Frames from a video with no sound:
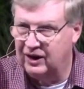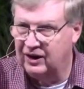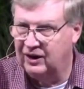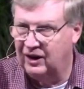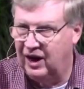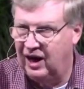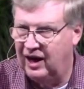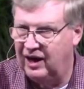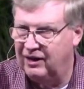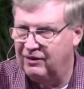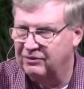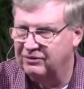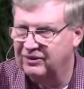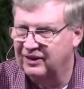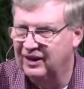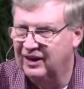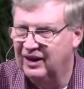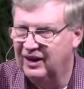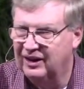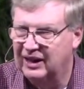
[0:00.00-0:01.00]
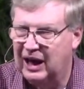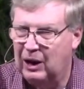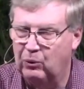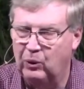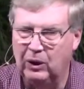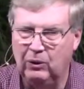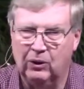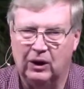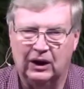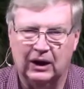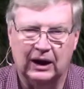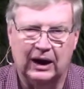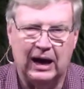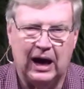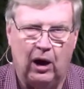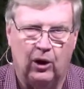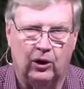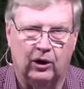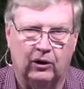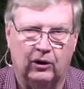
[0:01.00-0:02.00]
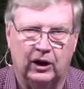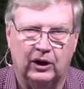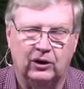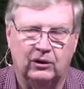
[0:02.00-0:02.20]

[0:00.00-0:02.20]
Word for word: life that we will encounter in